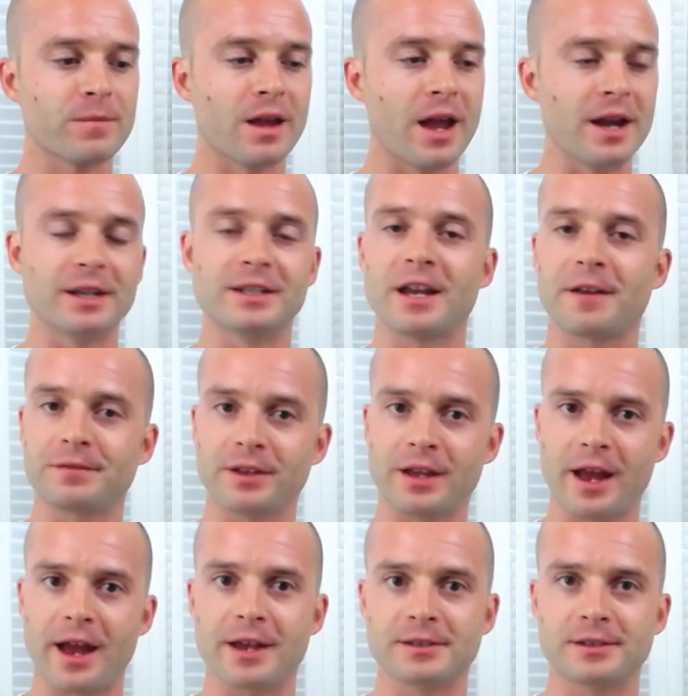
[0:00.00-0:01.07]
And it
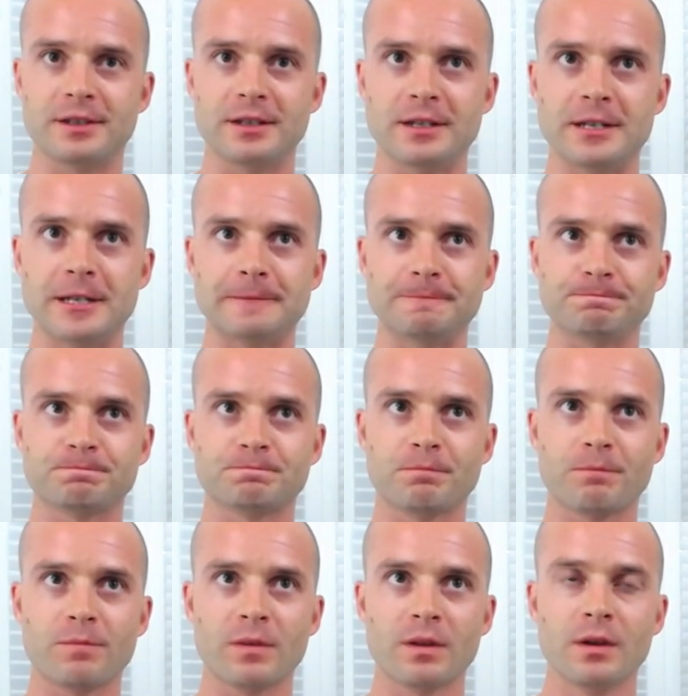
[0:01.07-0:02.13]
definitely has the
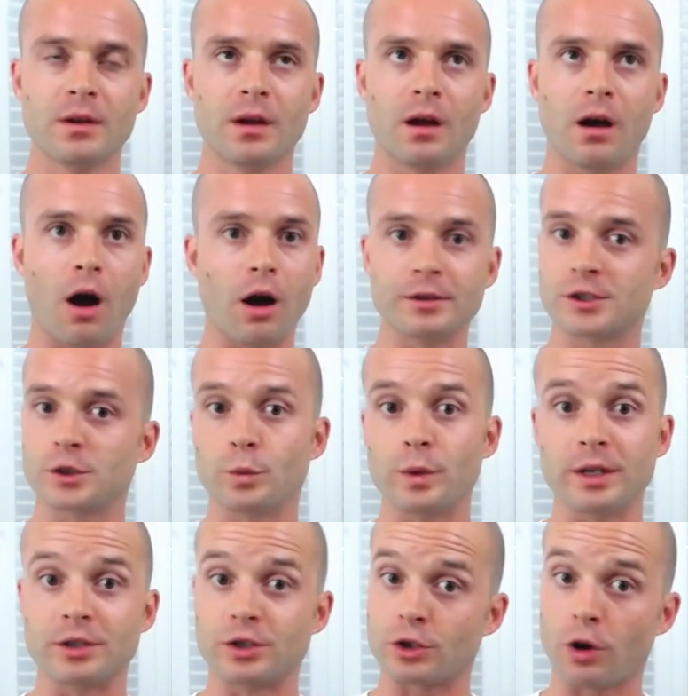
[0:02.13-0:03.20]

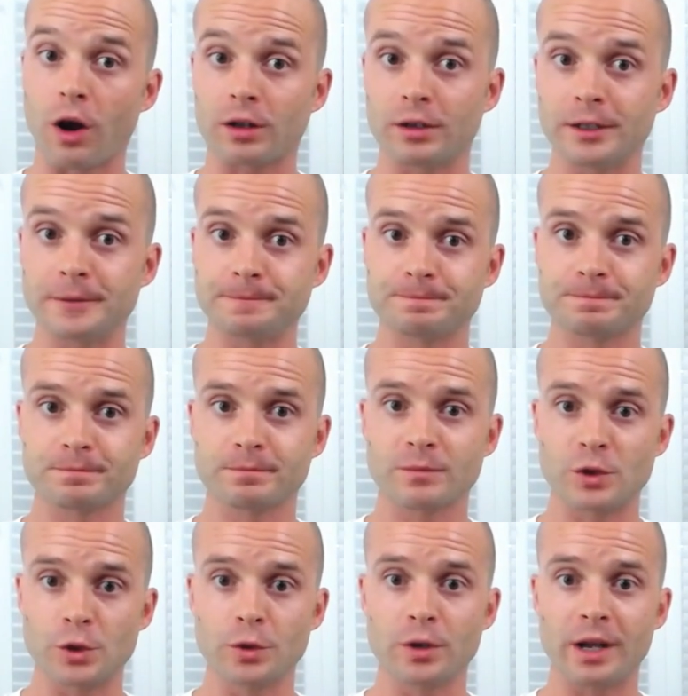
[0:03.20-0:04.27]
unsweetened chocolate
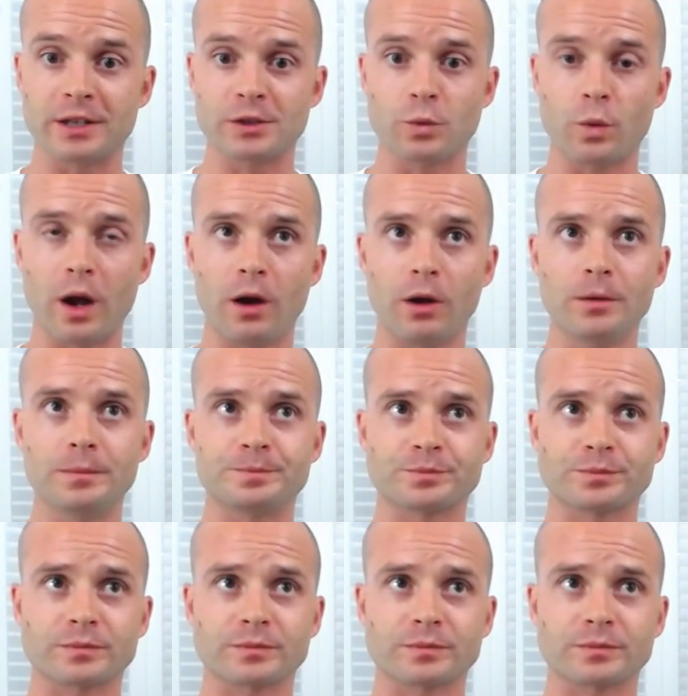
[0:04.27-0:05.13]
to it as well.